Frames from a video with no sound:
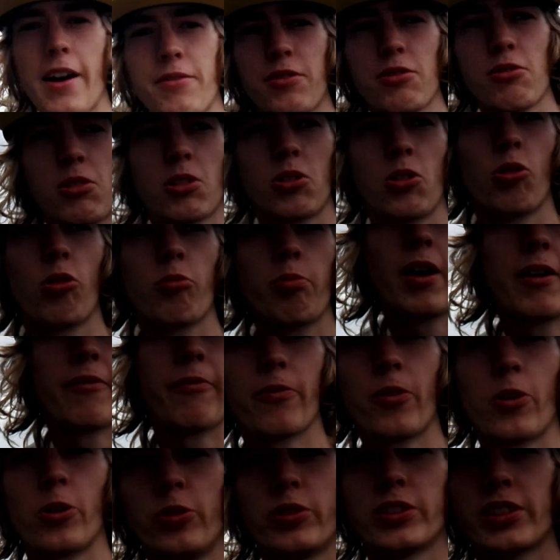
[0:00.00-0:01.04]
have to record my
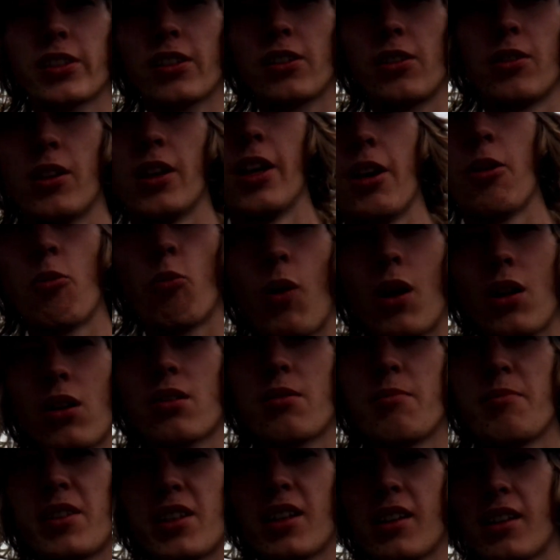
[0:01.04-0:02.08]
phone, so
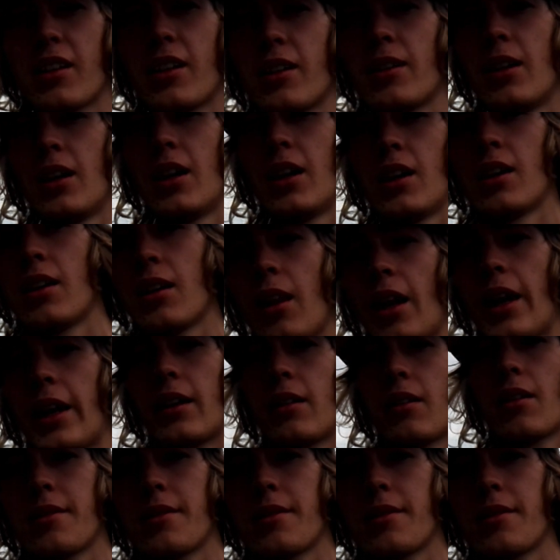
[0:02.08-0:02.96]
welcome to the, like,